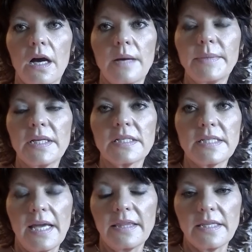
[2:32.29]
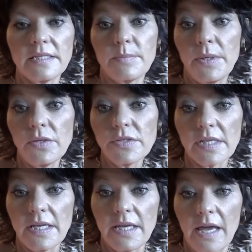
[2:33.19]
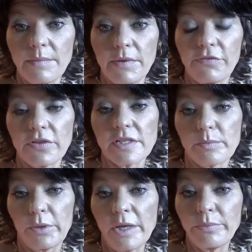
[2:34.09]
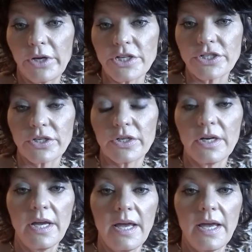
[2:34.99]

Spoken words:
I'm going to take these pills that he gave me for this blood pressure,